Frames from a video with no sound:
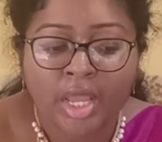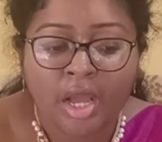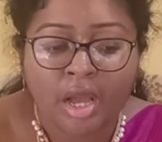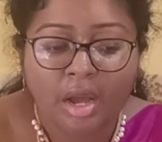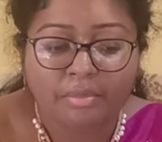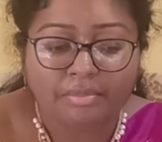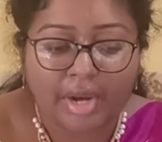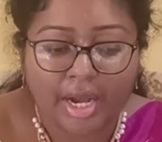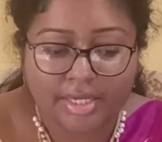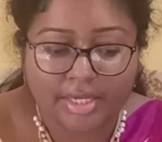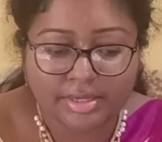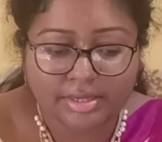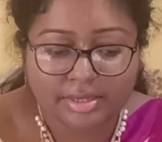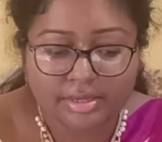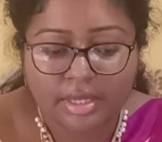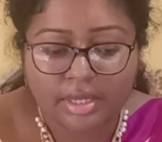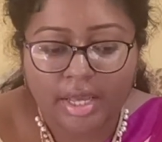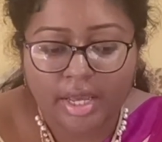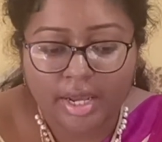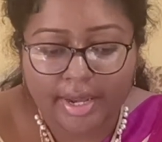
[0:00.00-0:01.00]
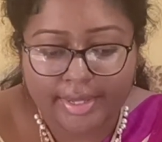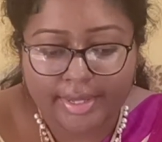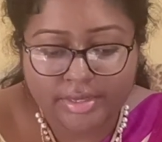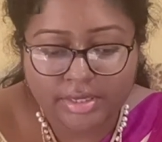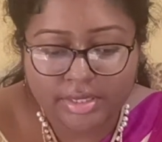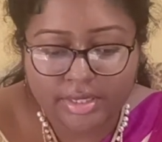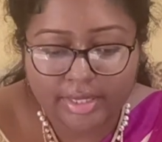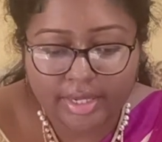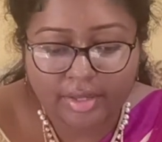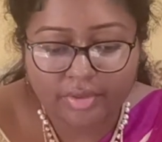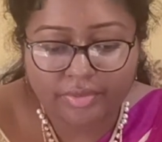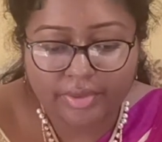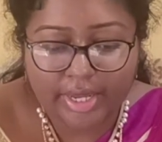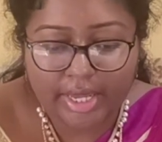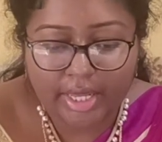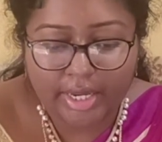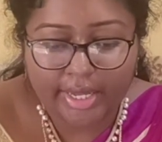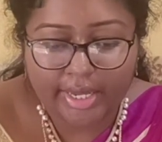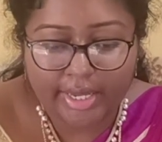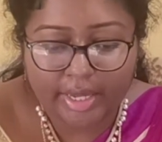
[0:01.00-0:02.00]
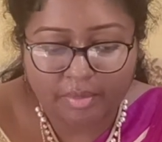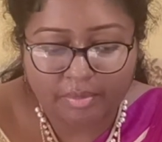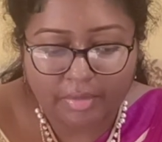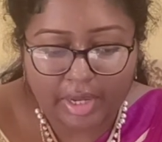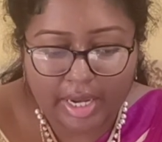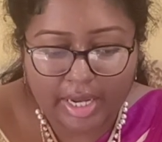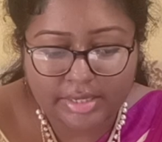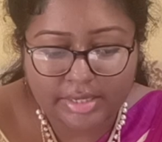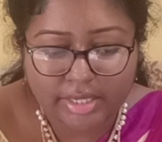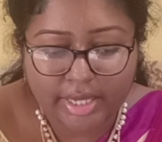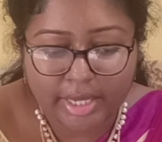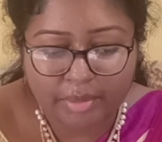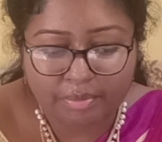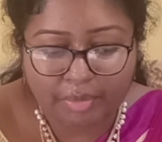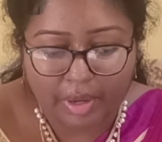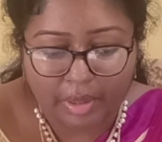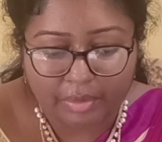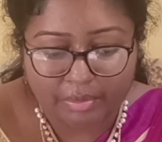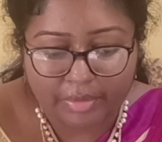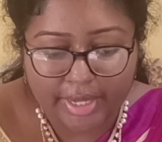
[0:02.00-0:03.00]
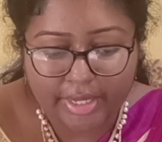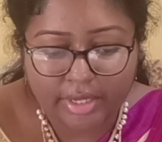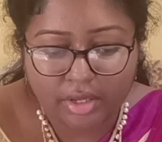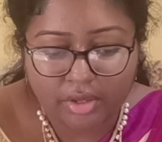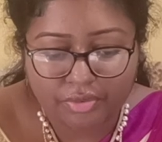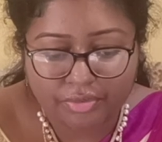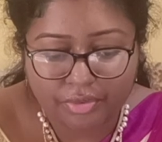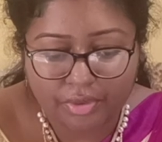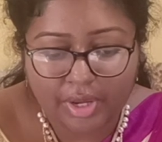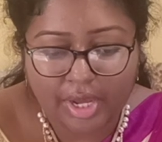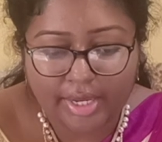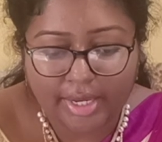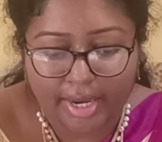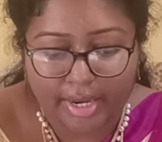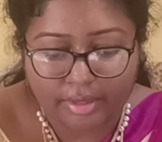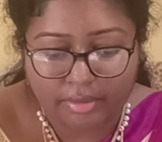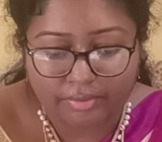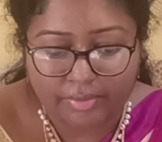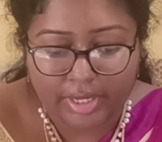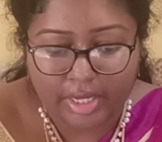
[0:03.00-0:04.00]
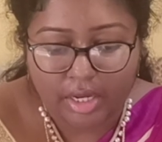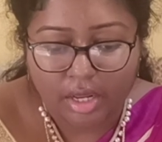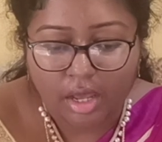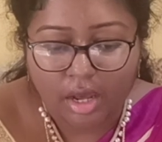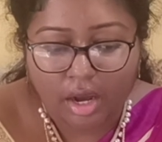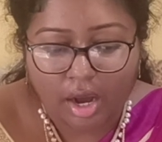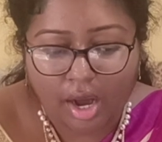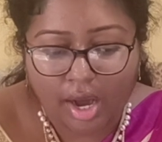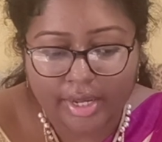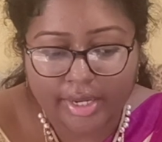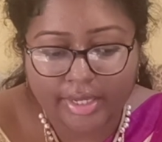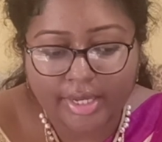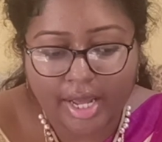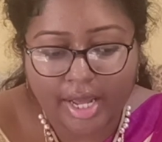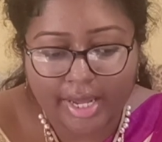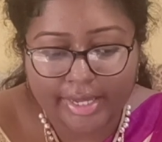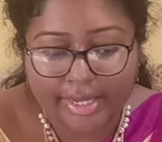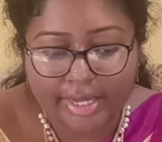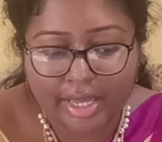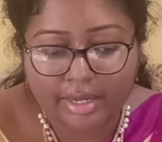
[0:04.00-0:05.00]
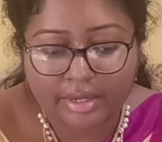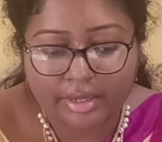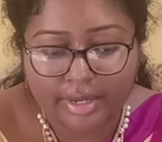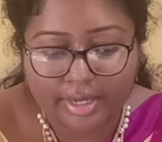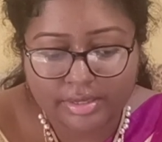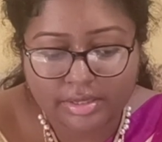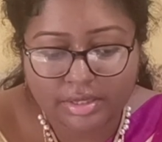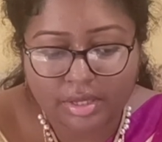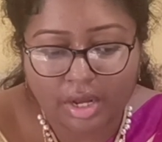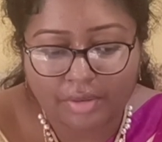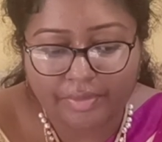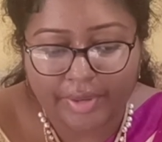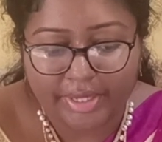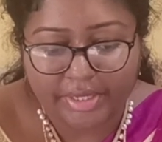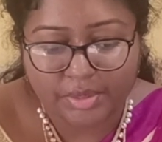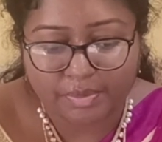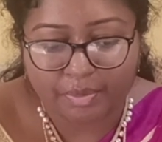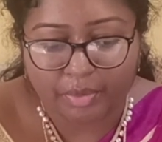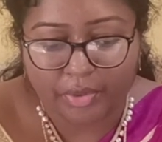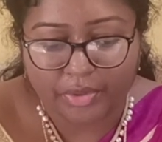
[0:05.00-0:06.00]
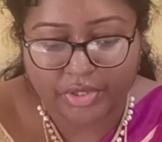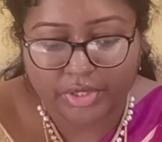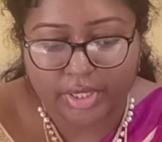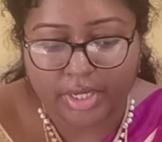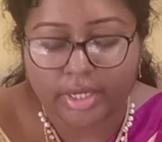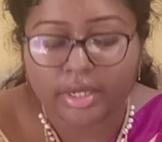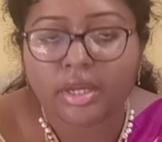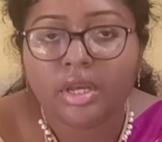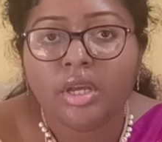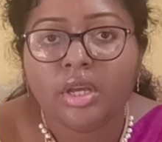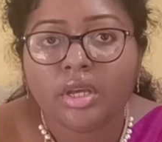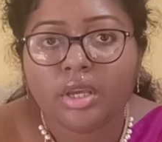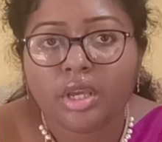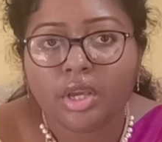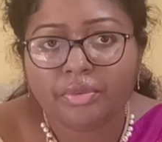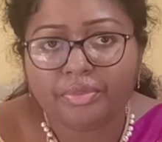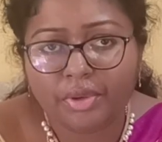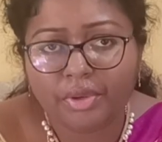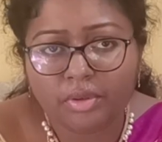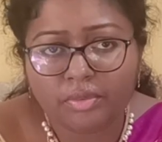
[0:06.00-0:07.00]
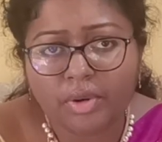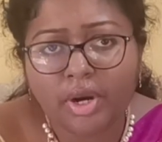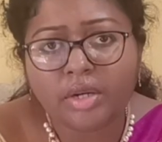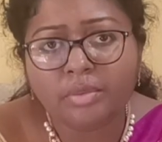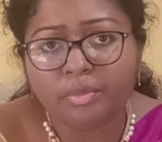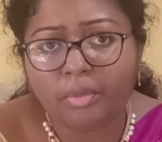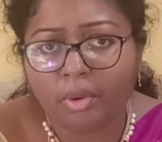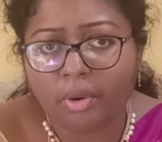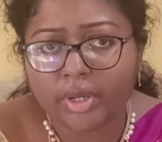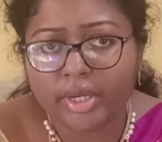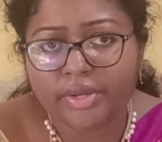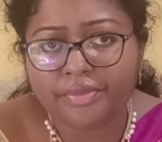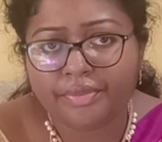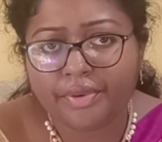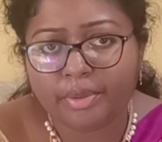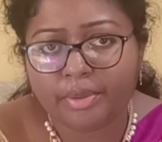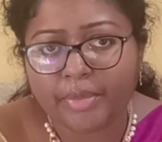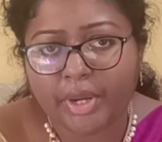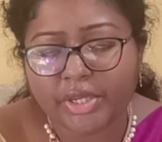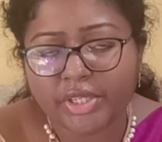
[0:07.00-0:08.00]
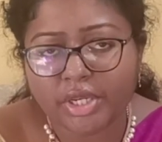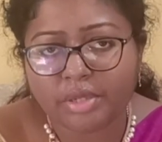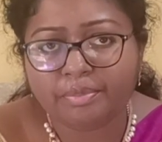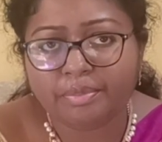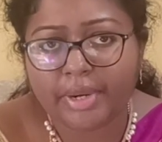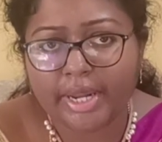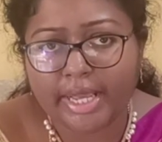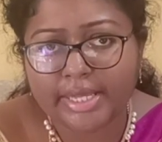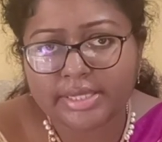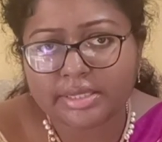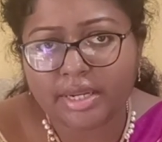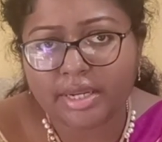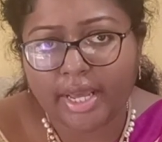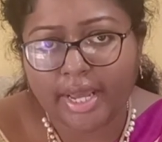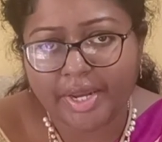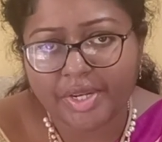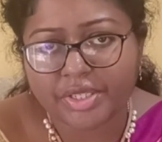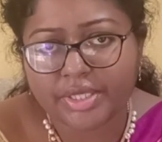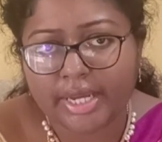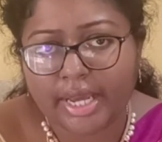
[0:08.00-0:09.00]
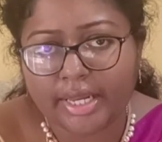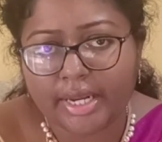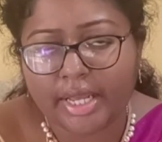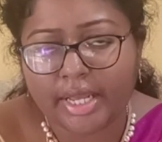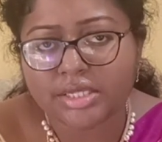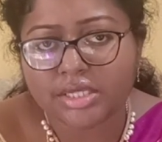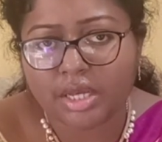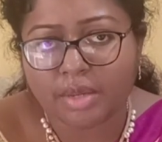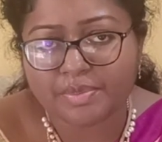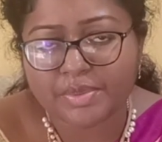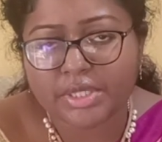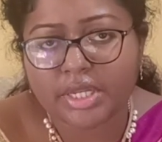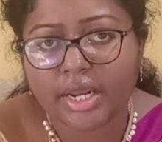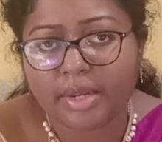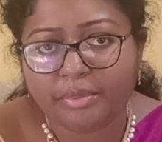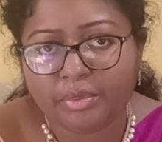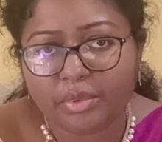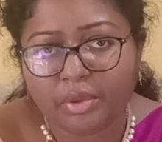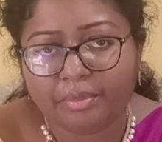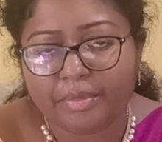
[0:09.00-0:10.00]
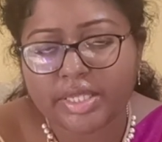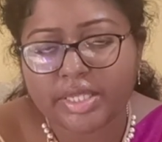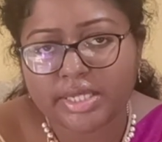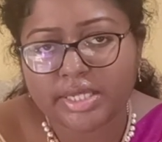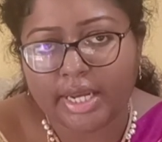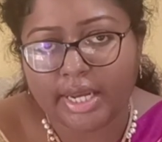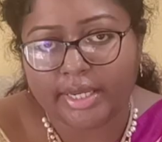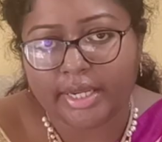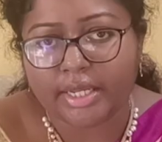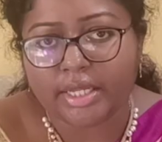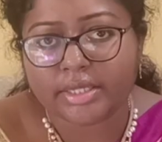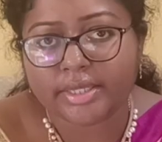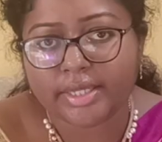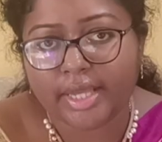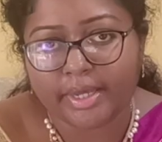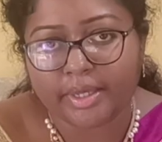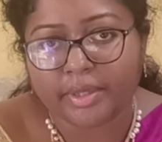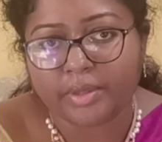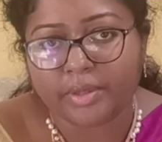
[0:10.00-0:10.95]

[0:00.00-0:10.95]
Mask. Consider wearing a mask in public if you are unwell or at higher risk of exposure. If you want more information, please like, share and subscribe to my channel. Thank you.